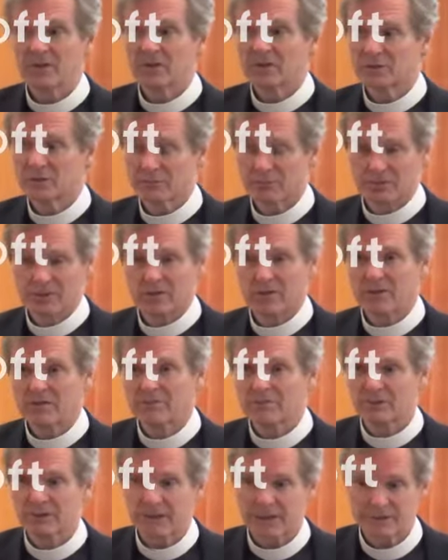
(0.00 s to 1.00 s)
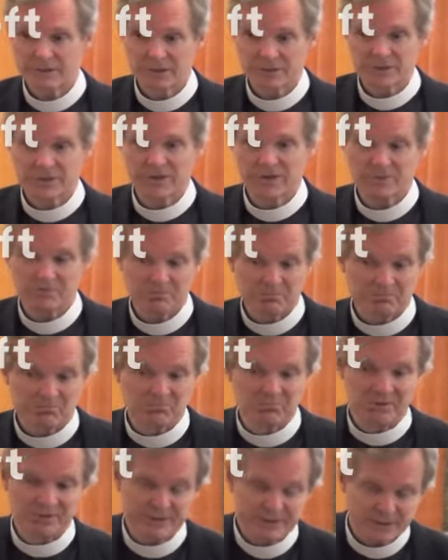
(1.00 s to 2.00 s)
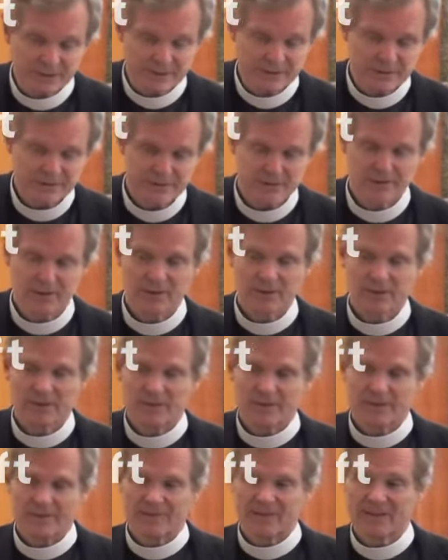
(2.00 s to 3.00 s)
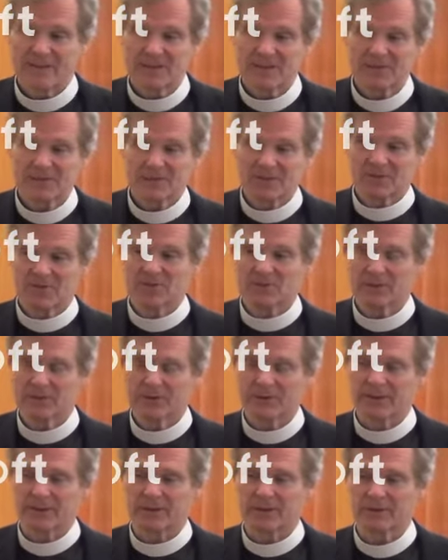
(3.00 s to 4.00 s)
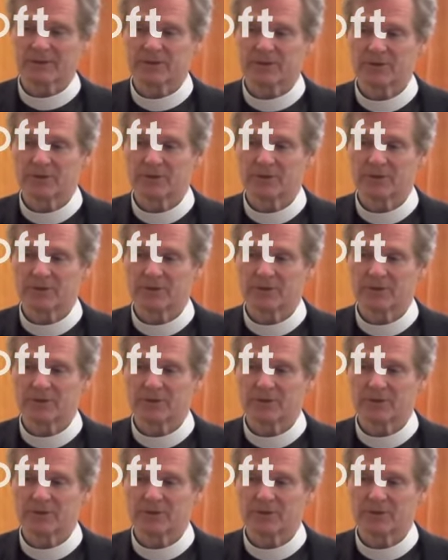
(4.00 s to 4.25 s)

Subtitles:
career, relationship, business, that can secure things?